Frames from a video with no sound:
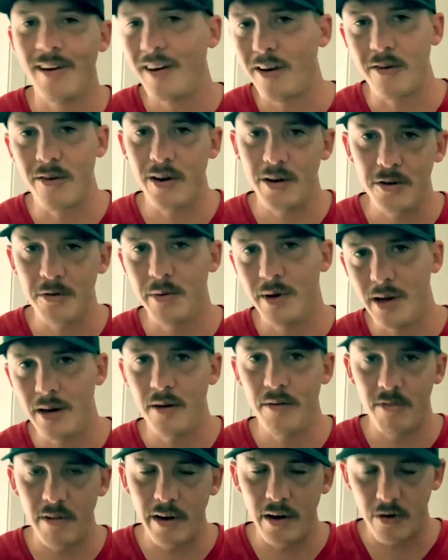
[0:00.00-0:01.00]
the creature bait, you've
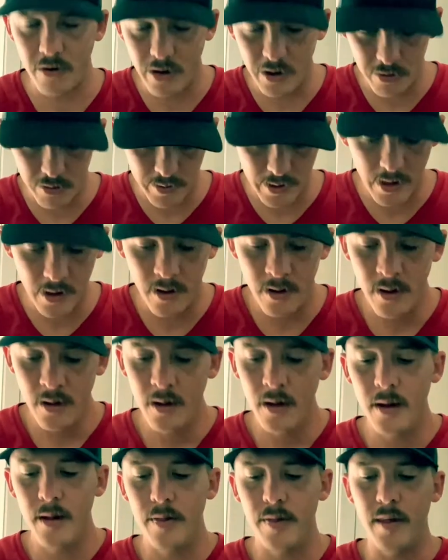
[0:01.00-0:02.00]
seen the creature bait.
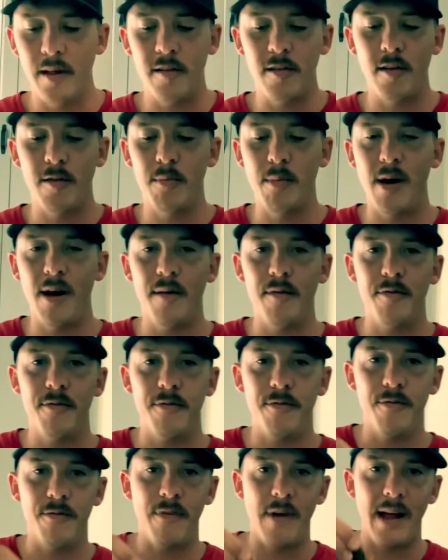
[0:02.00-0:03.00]
This is my
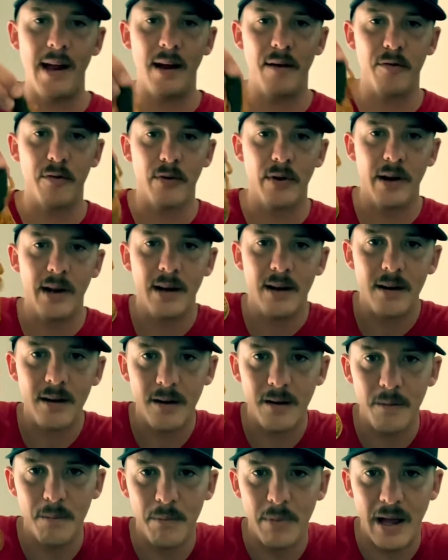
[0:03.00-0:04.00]
favorite
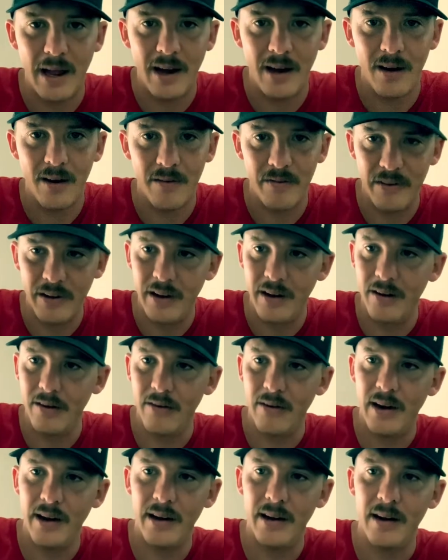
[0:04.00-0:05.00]
bait of the year
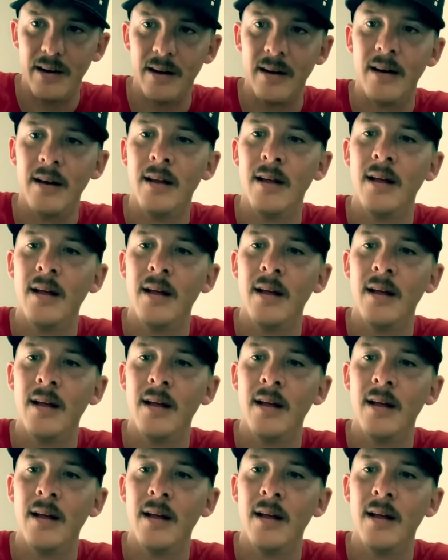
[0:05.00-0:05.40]
right here.